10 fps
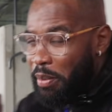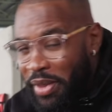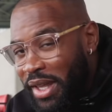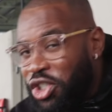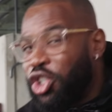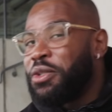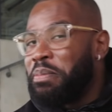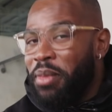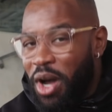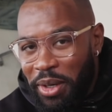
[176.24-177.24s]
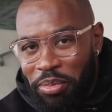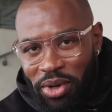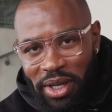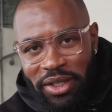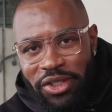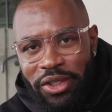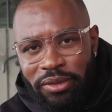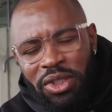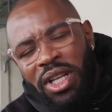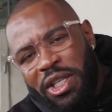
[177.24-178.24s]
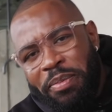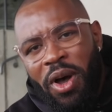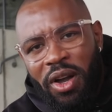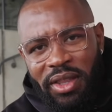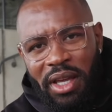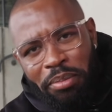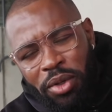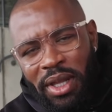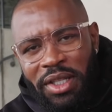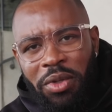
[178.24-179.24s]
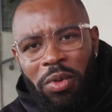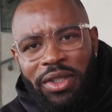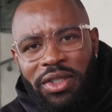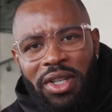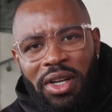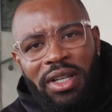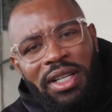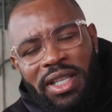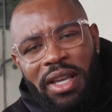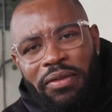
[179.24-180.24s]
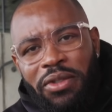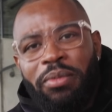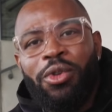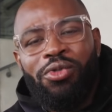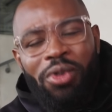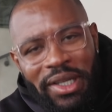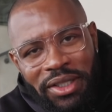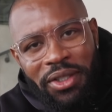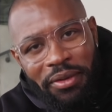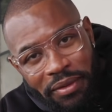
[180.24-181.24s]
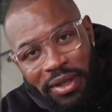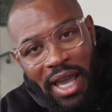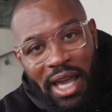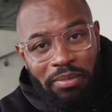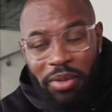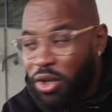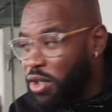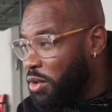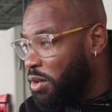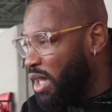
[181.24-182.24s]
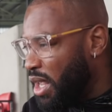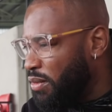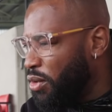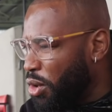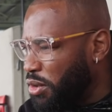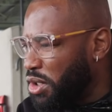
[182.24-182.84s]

But that's just my prediction. So let's park that and put that to one side. And let's hear from some greats of the game, because they've got